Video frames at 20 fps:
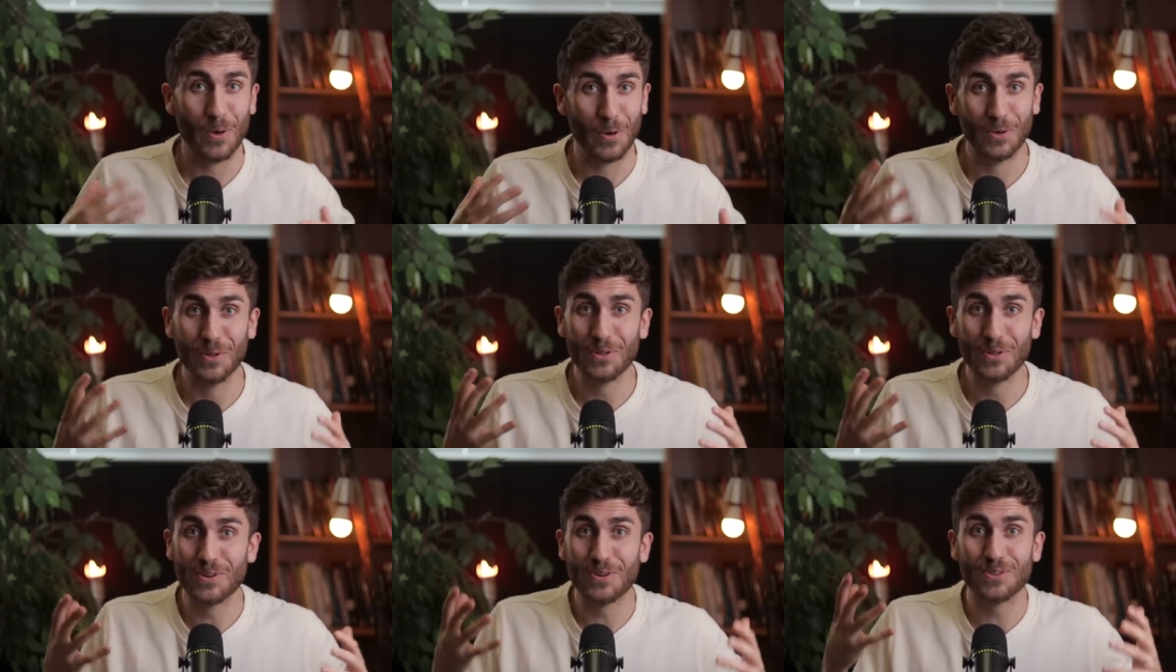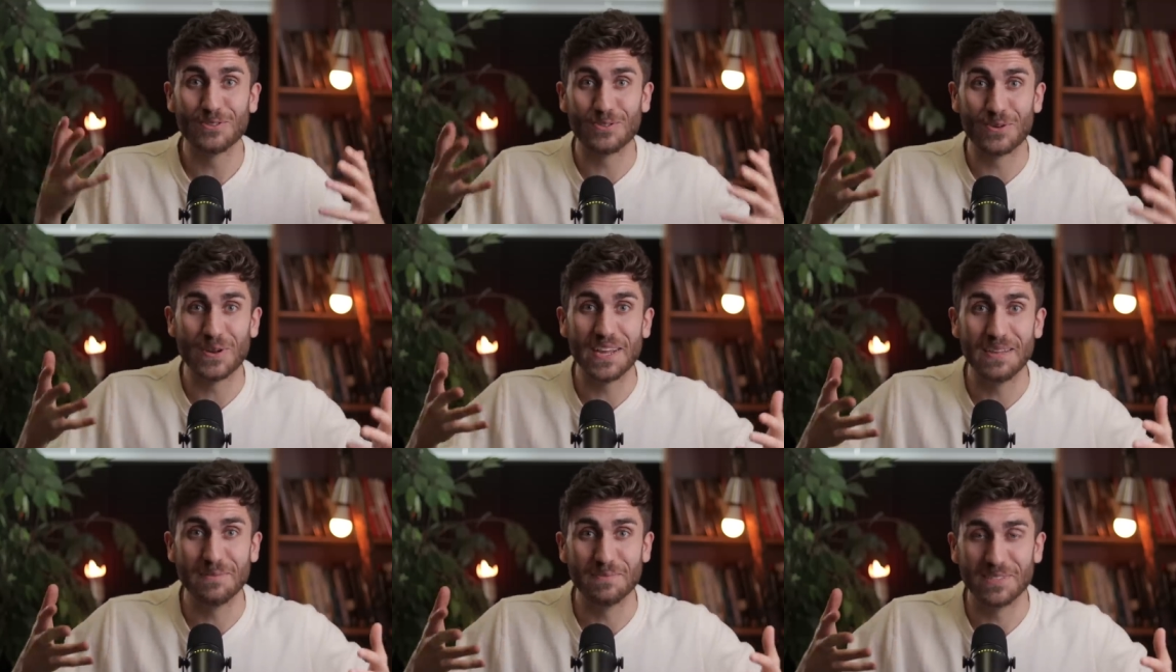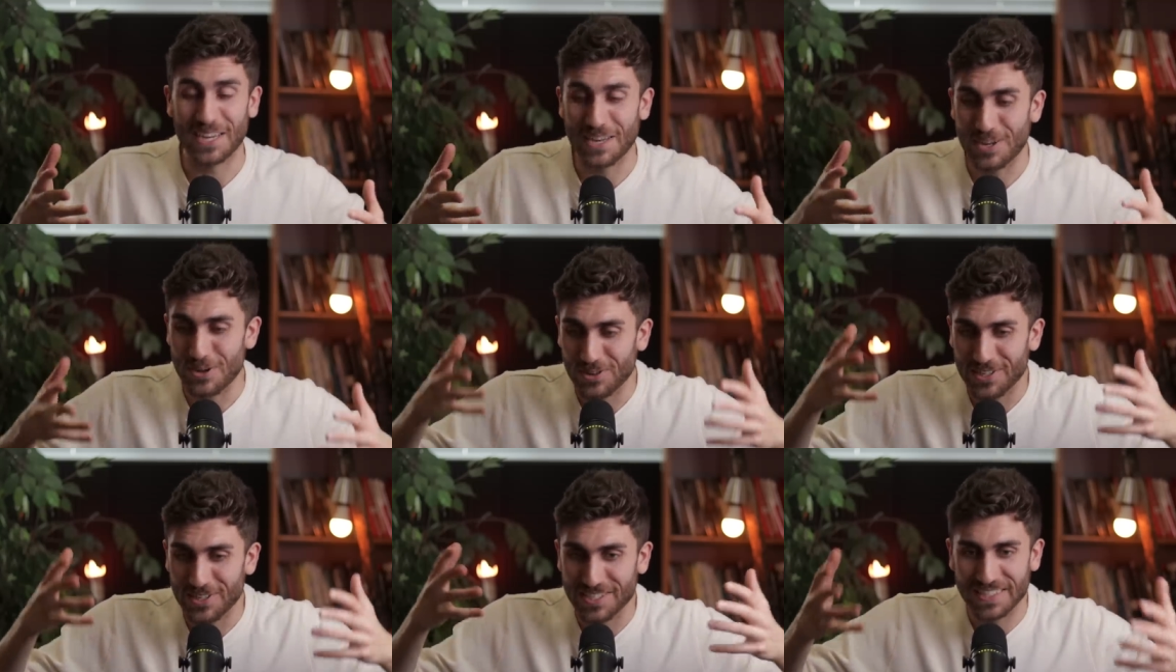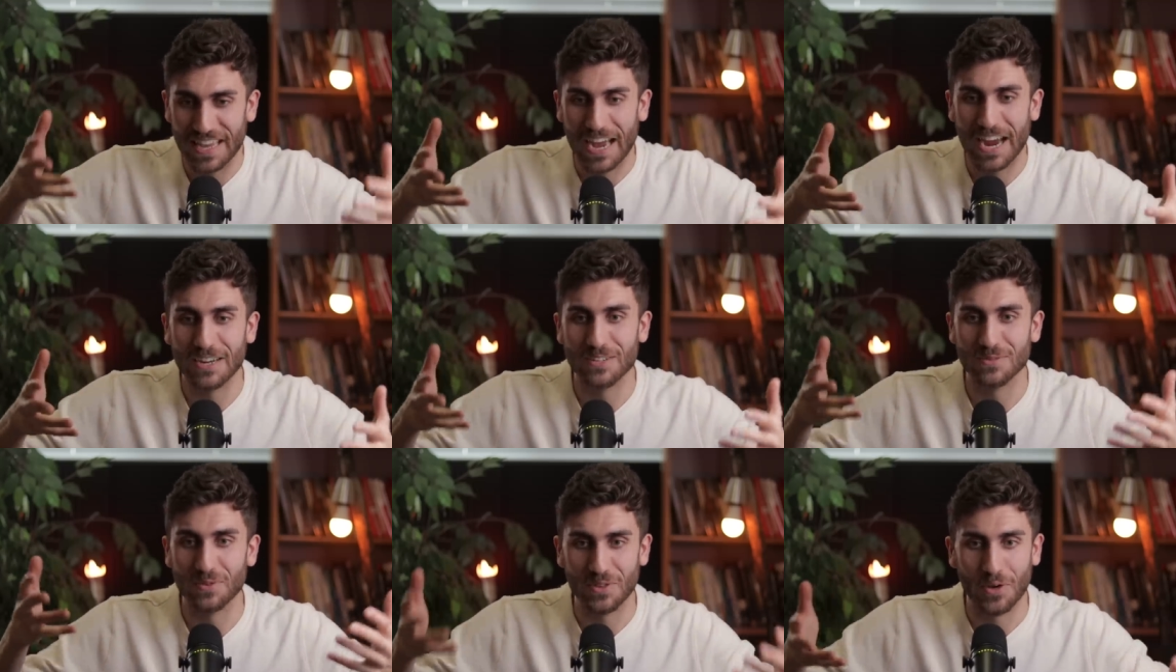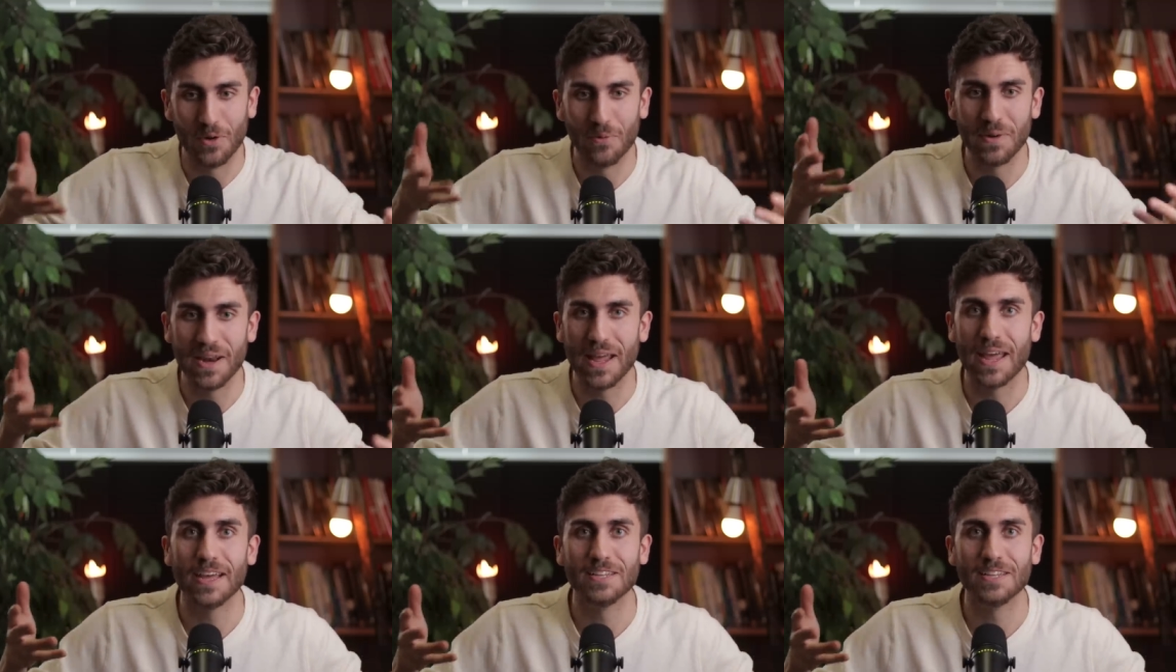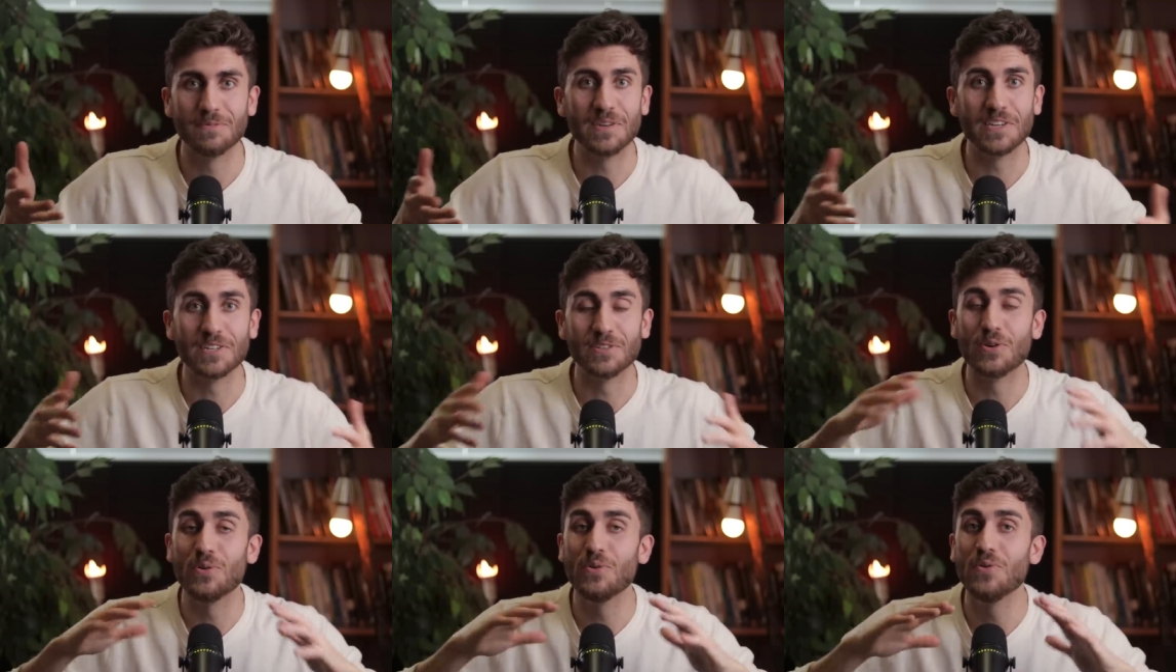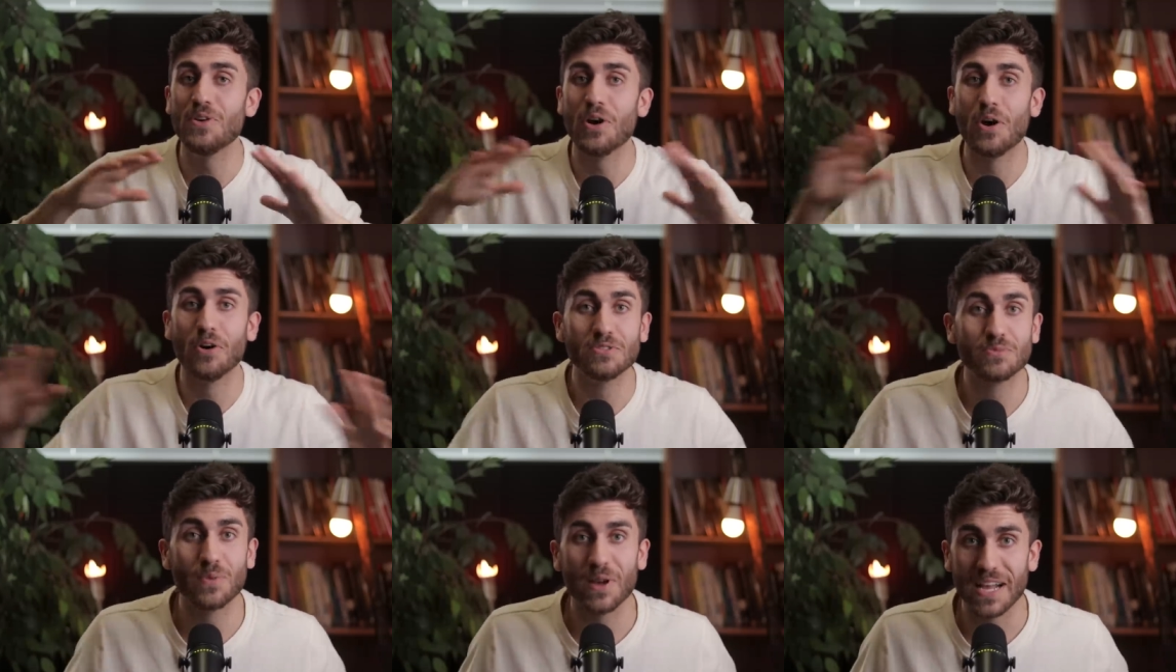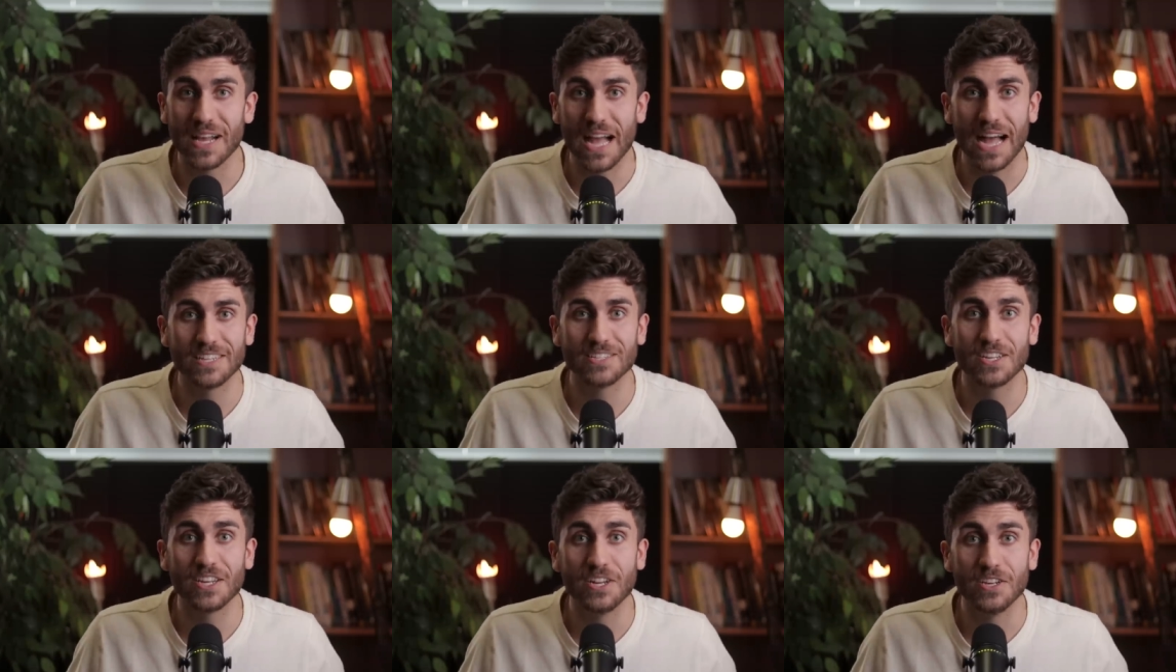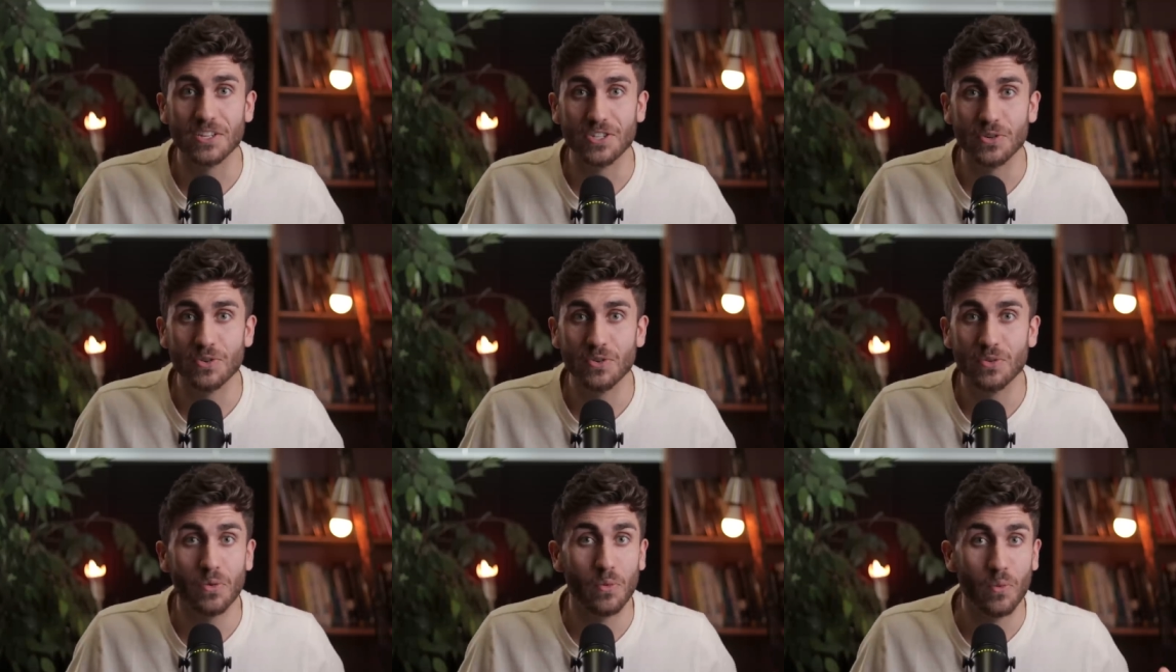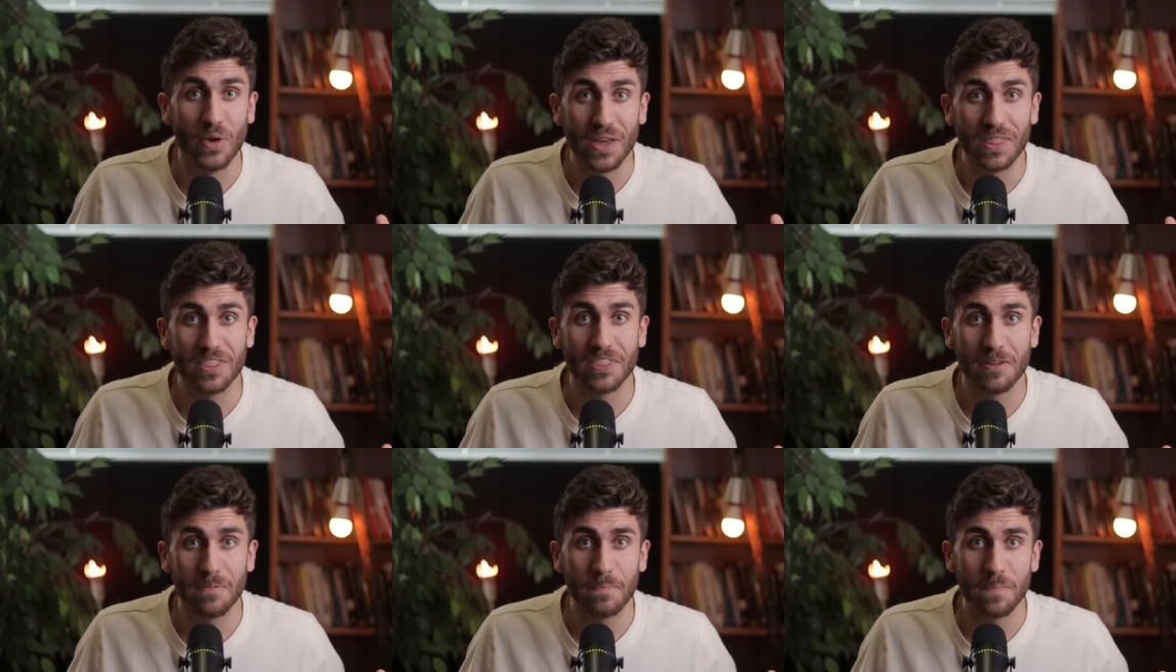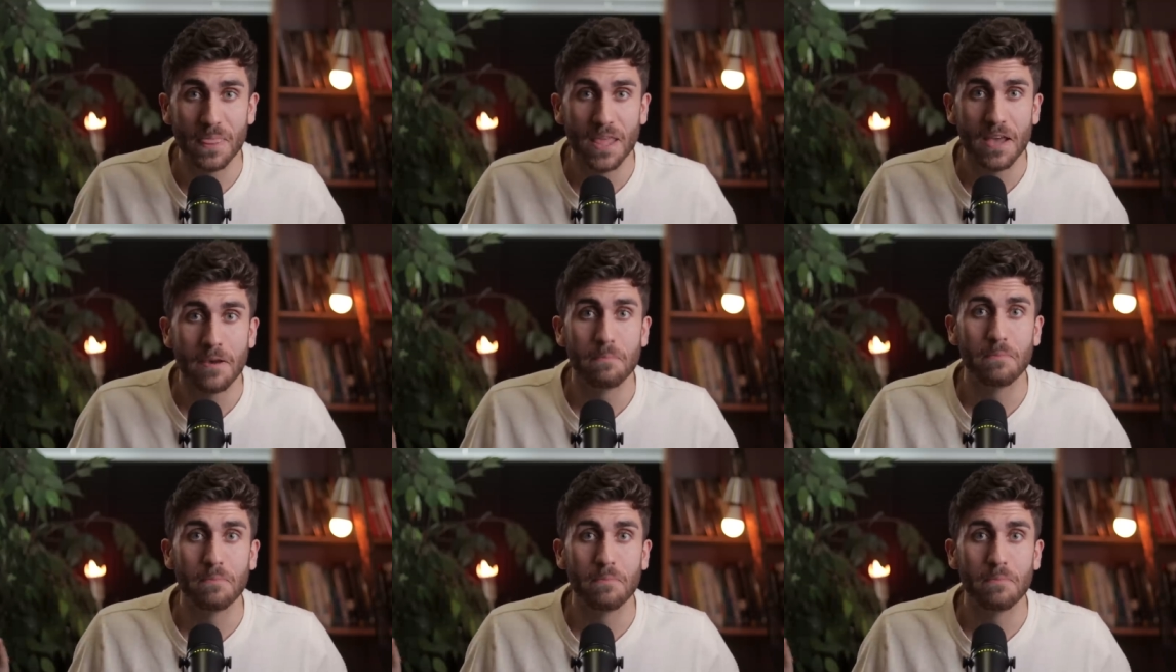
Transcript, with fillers: Hold your dreams and your desires with open hands because who knows what God's going to do with them,